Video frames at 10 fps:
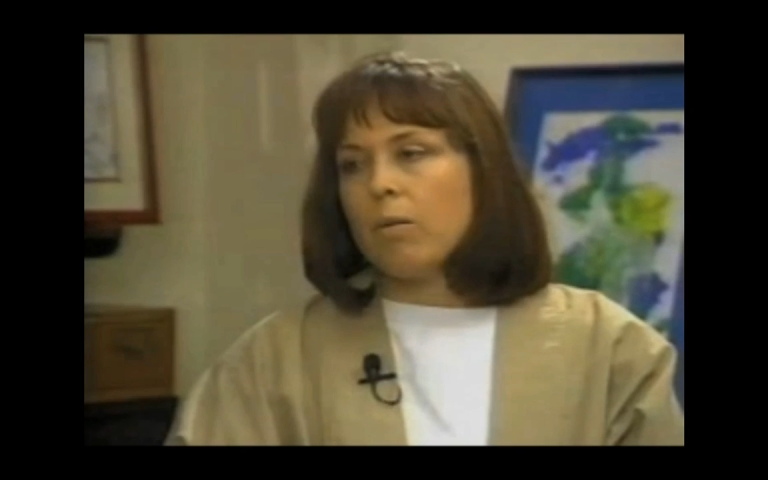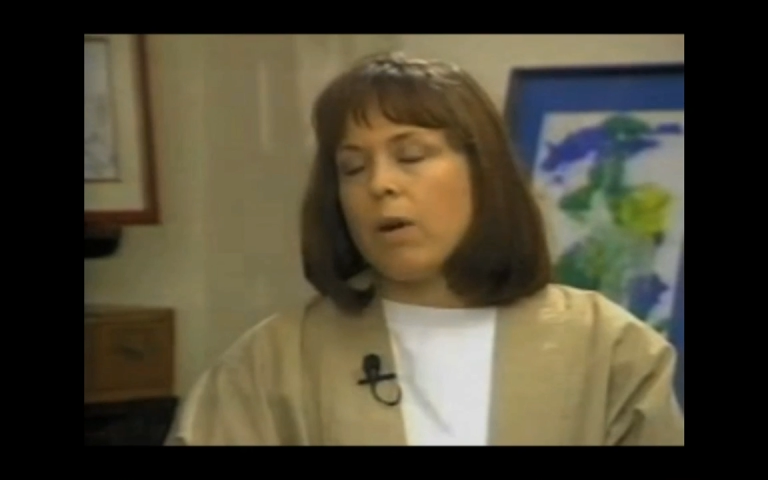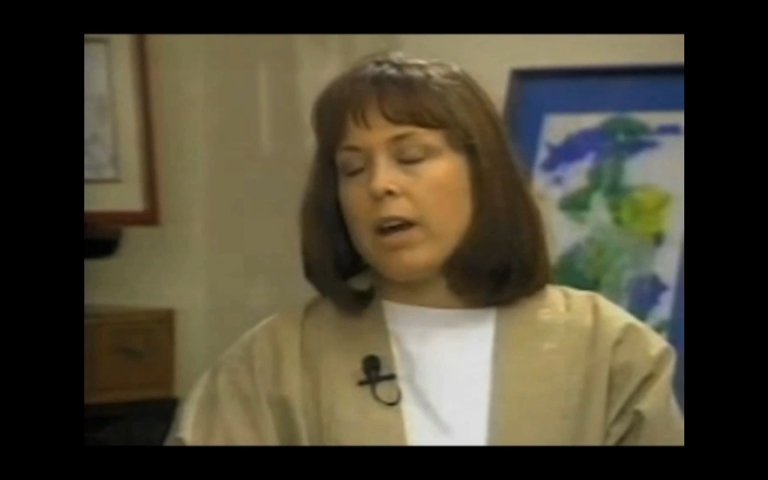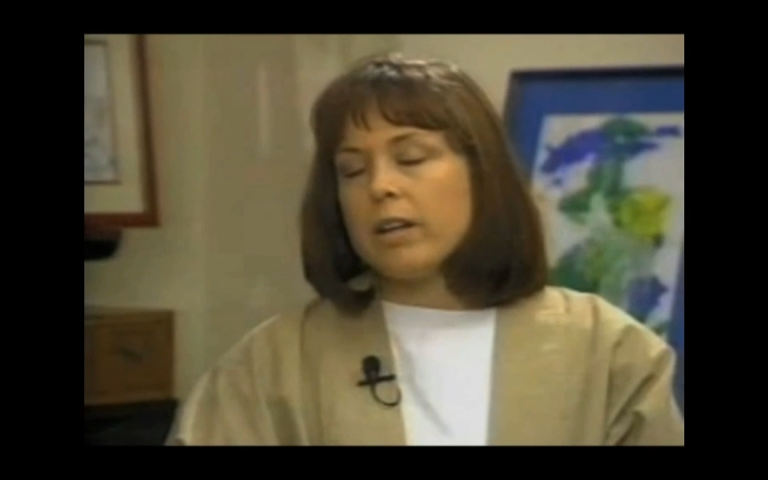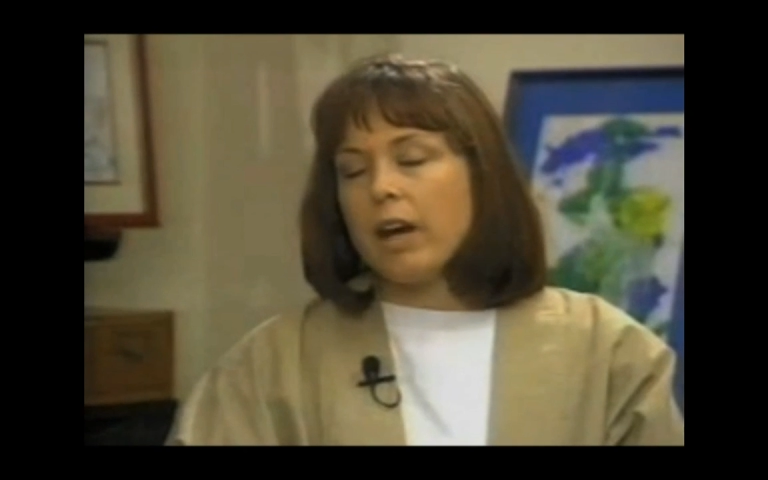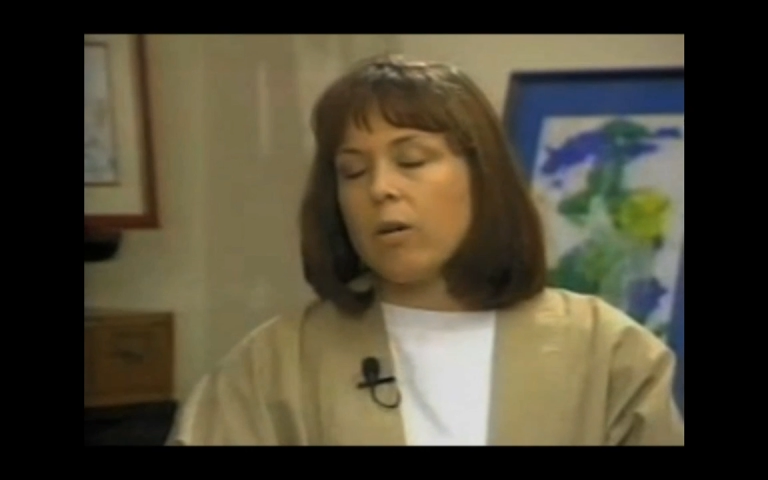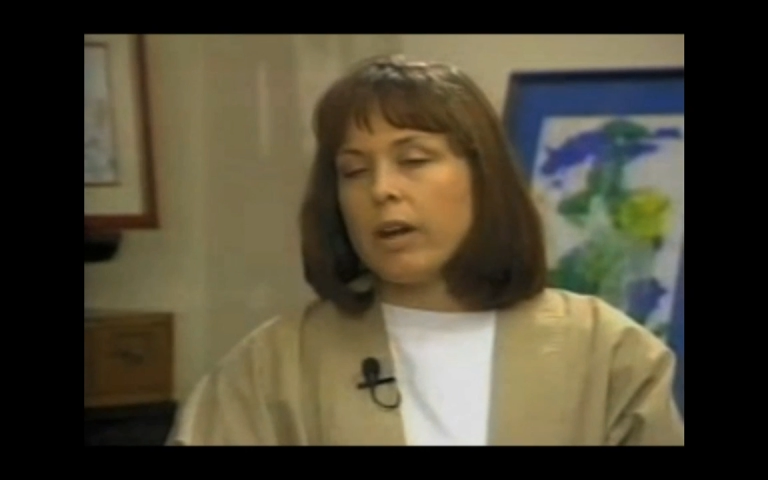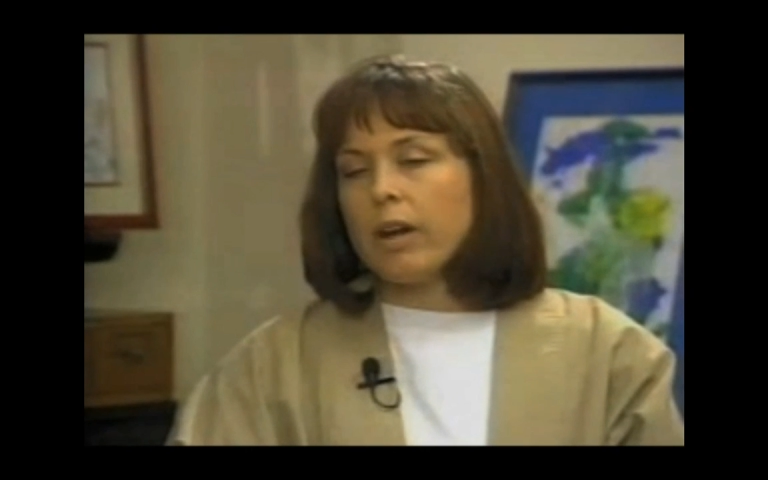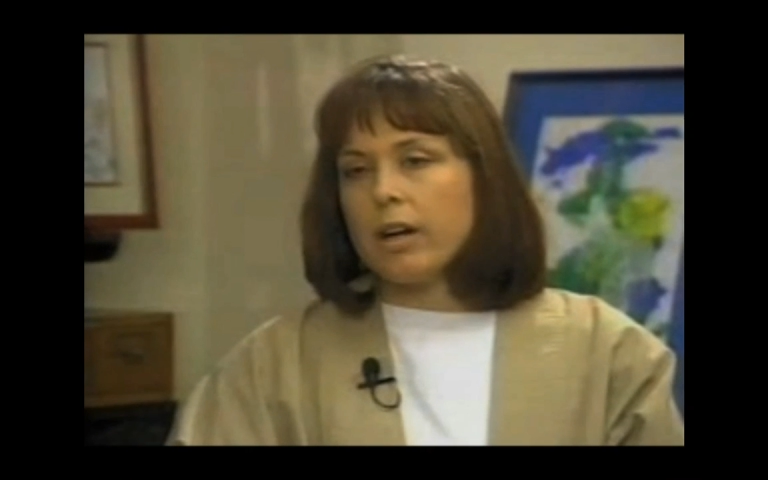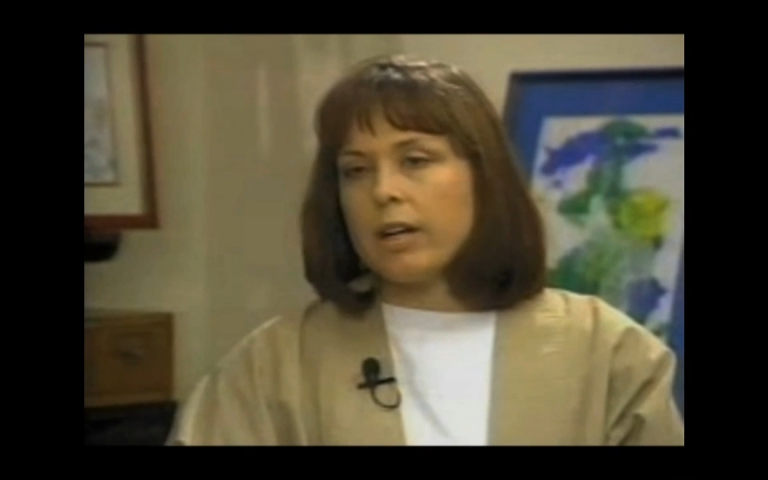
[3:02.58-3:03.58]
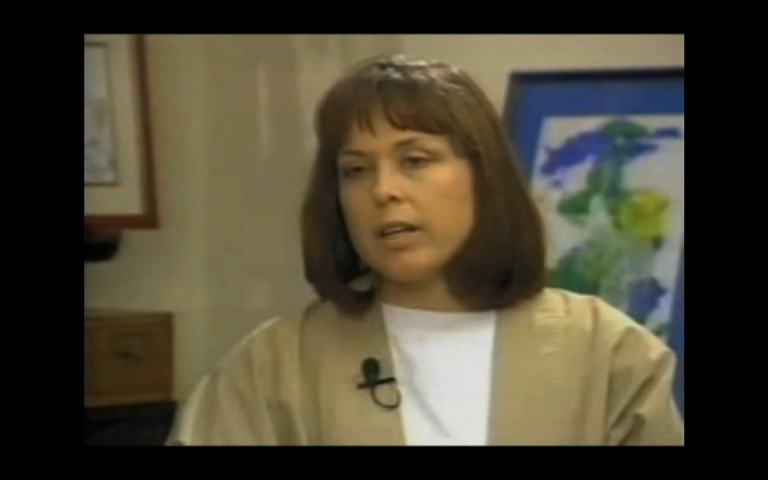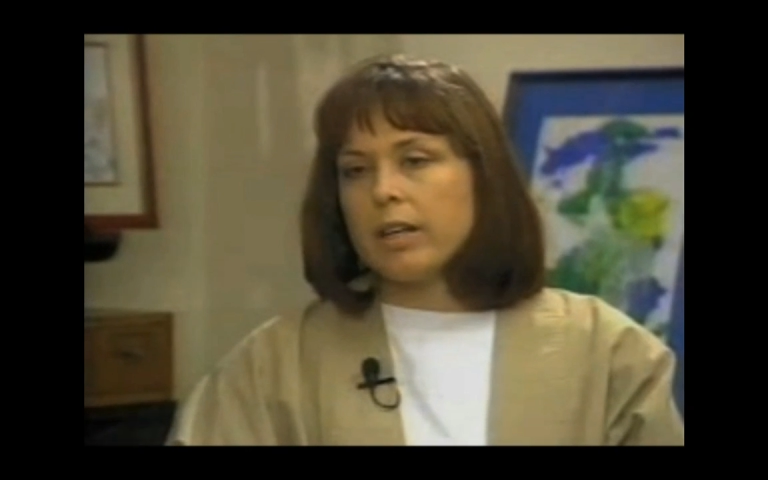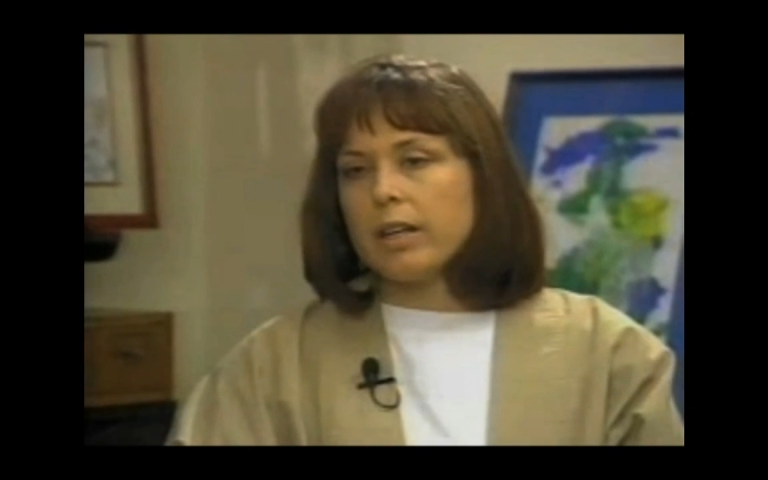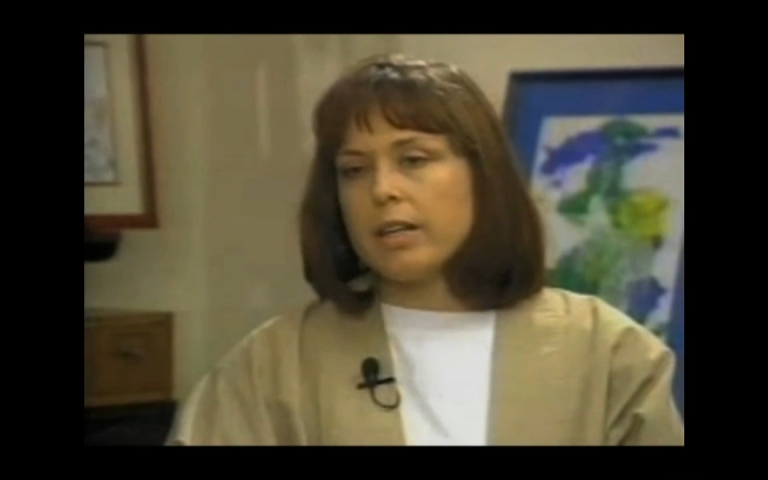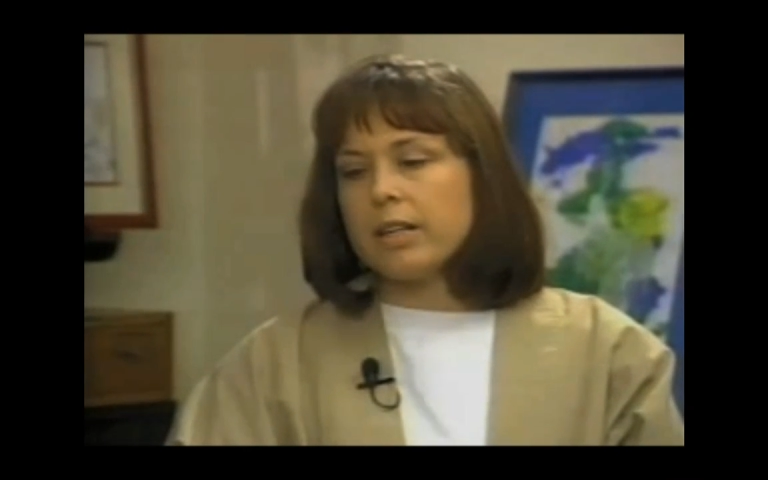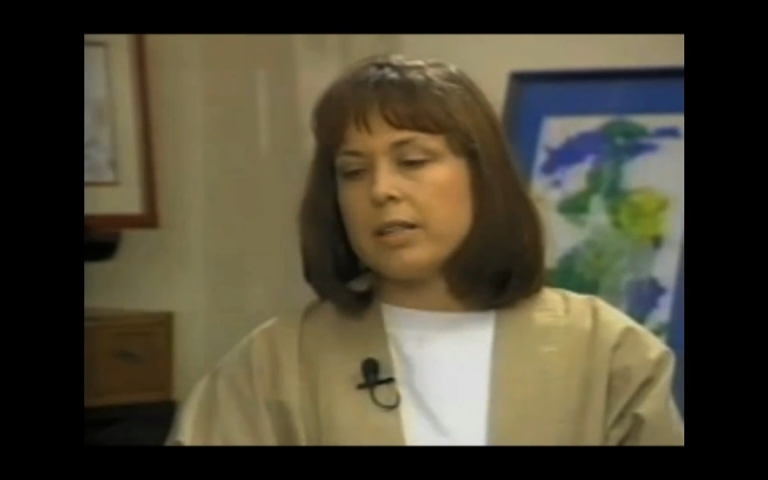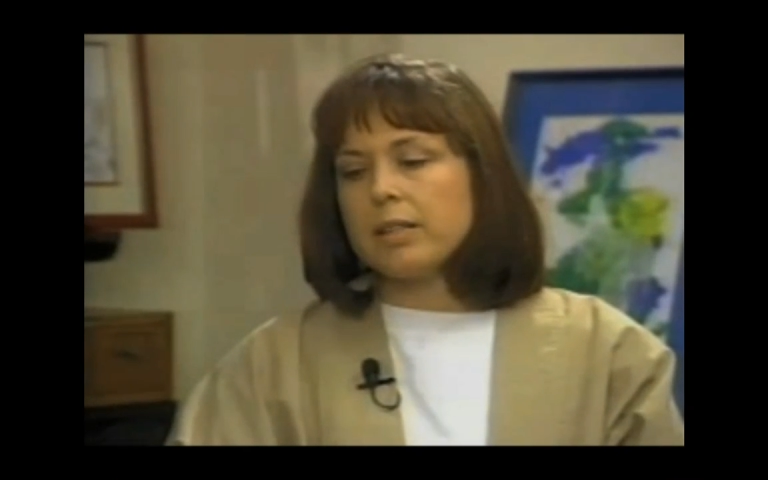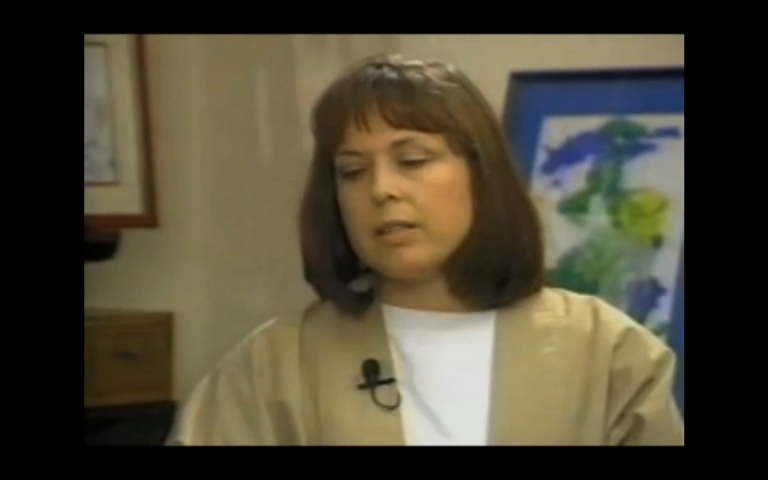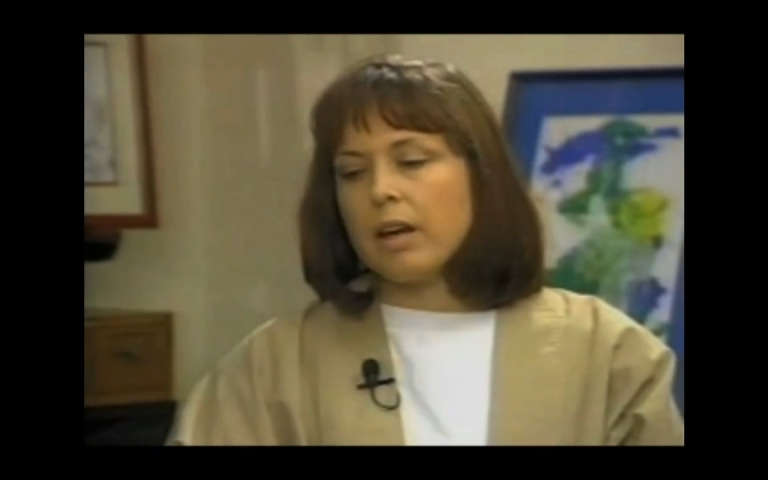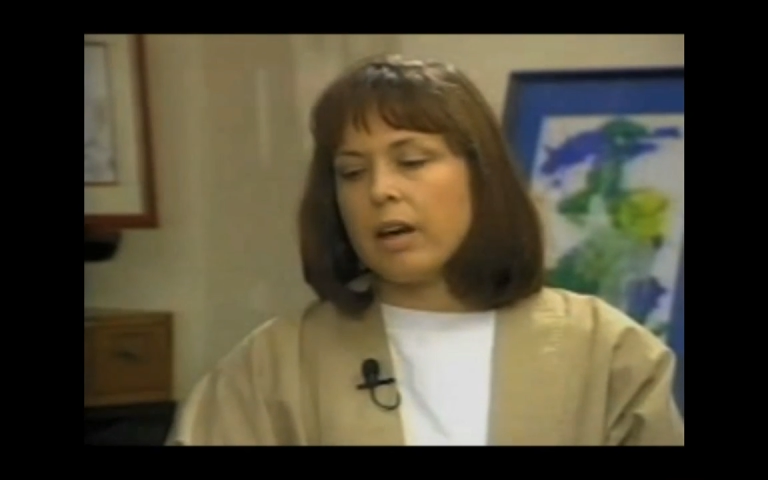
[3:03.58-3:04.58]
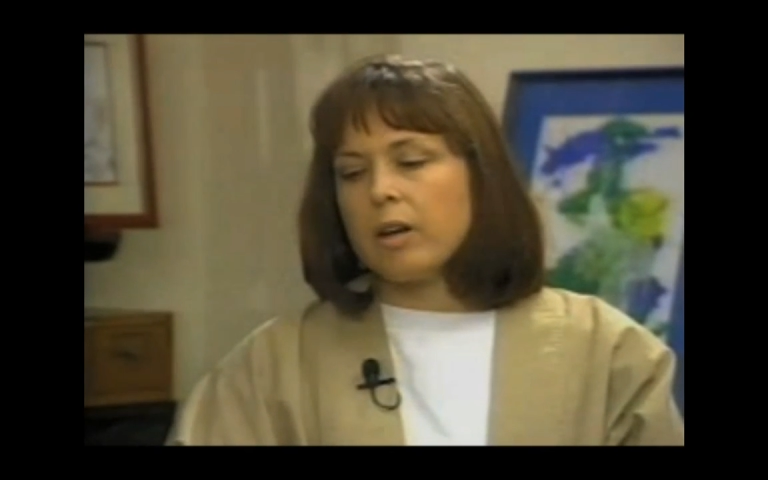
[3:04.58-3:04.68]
Right now, Eric is